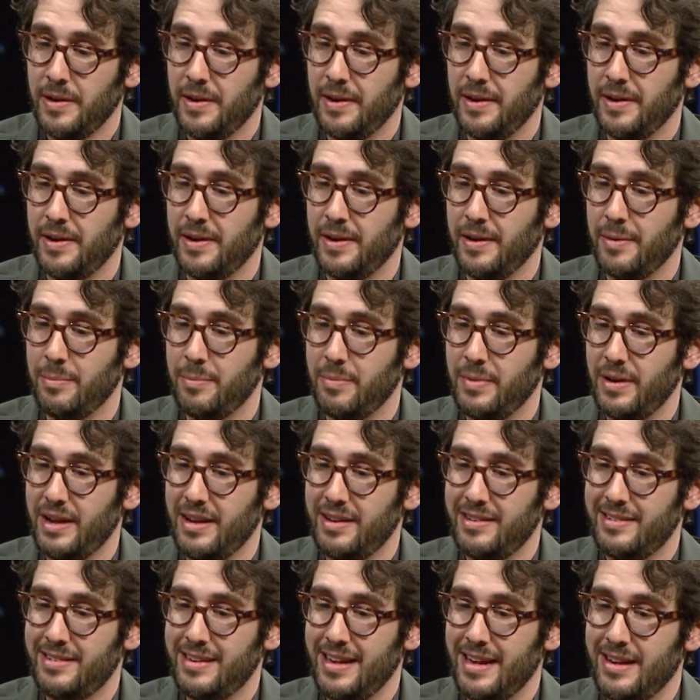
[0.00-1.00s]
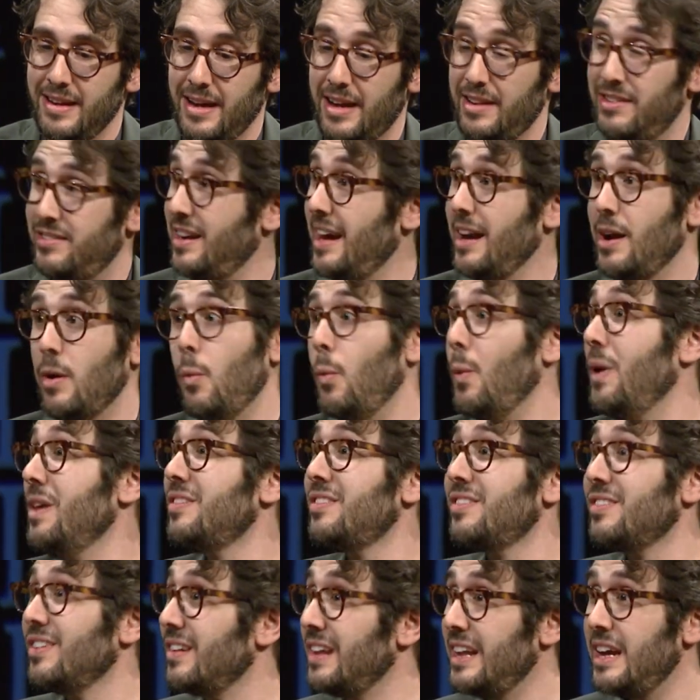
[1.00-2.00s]
Um, ten, I sang it with
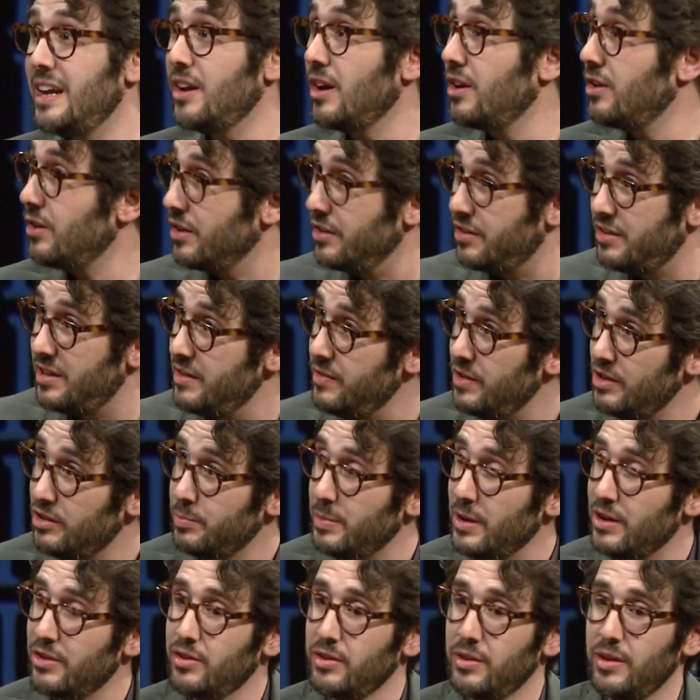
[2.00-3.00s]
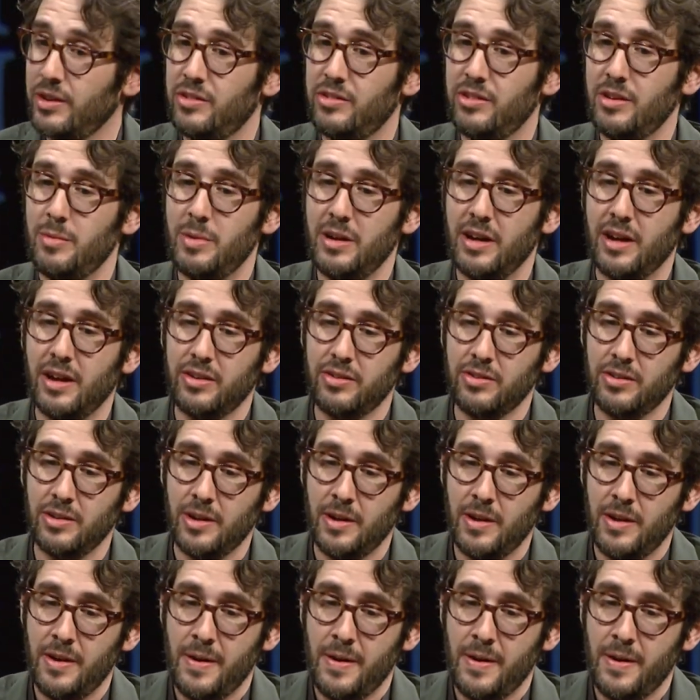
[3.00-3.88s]
Celine on her TV special on CBS.